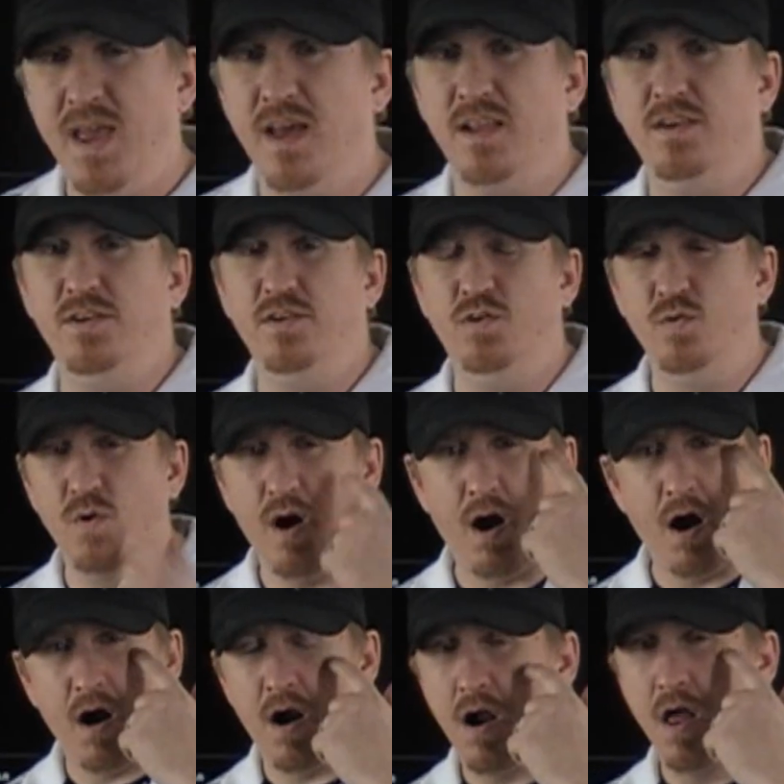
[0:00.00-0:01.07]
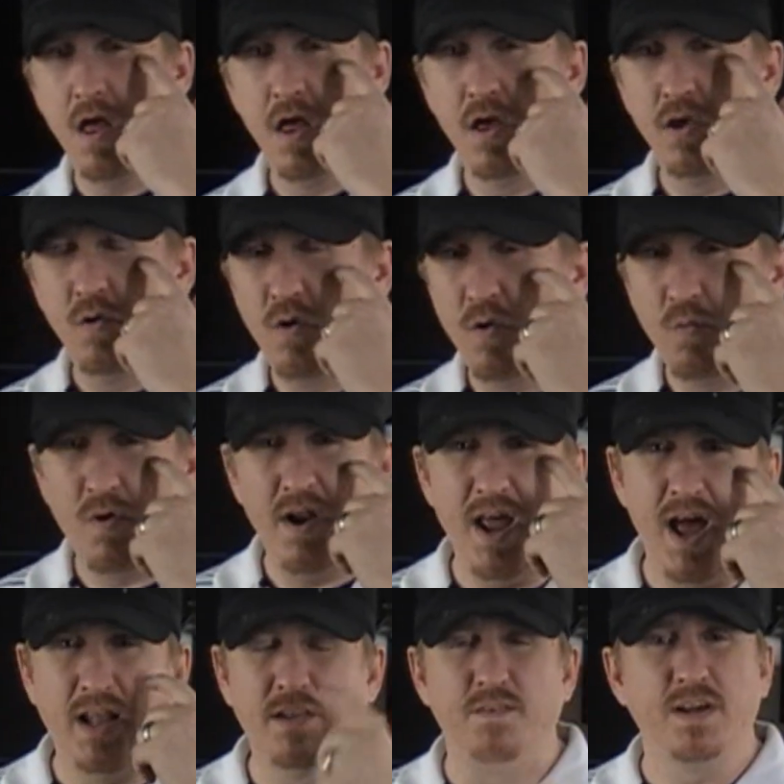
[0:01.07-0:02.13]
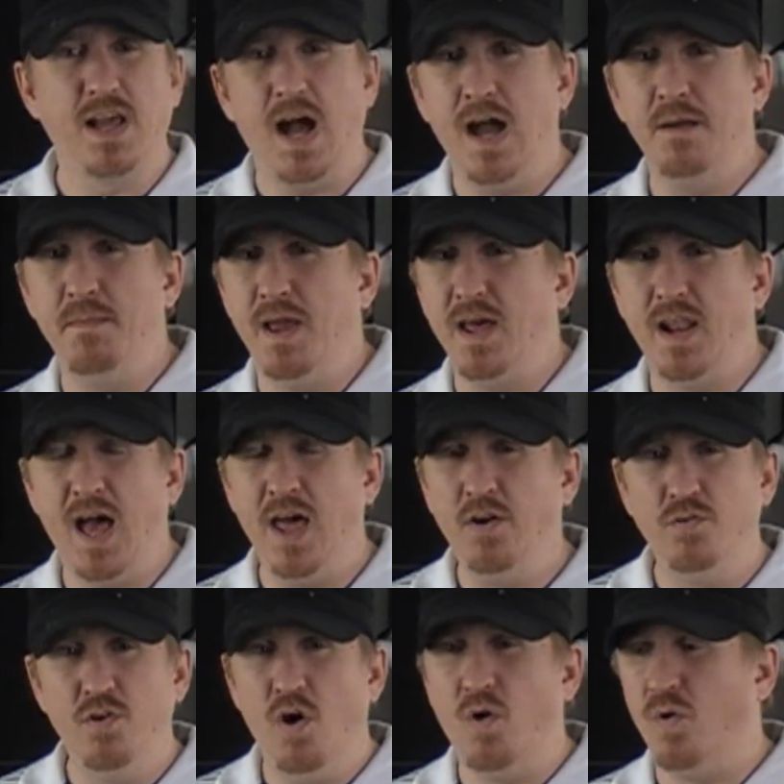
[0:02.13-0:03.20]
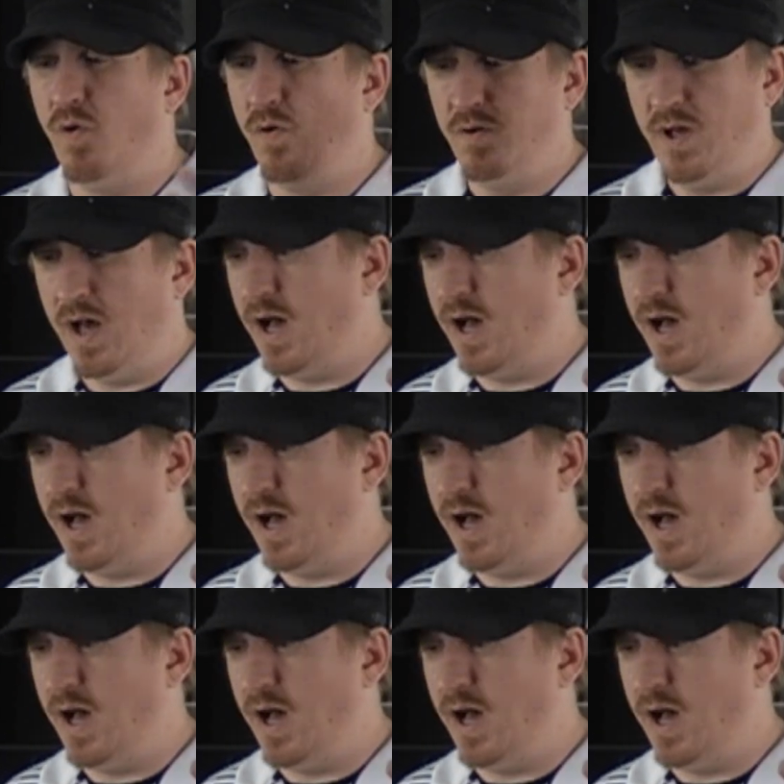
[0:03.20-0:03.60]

man, you are you are one hell of a guy, man. I don't know.